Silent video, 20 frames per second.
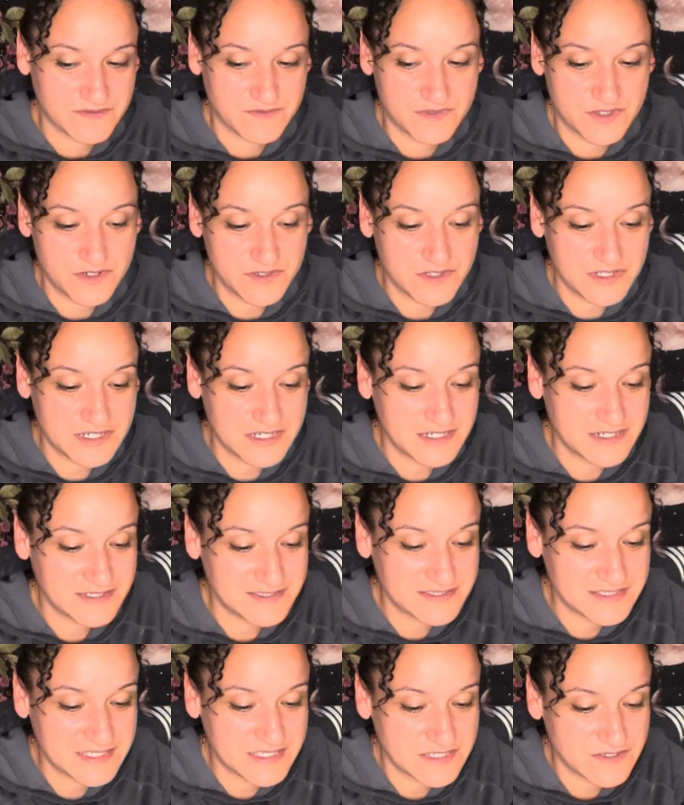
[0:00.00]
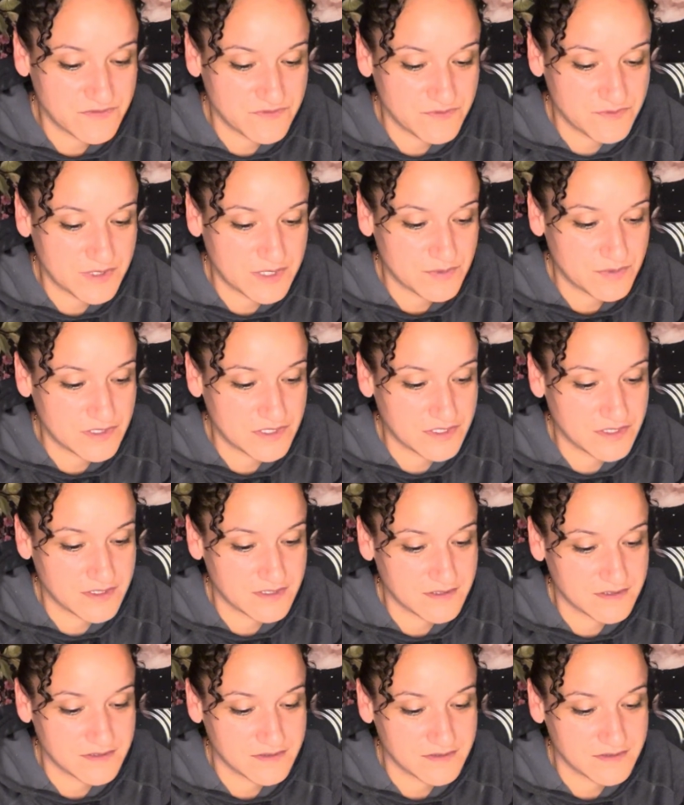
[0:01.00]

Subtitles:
They're looking to see if maybe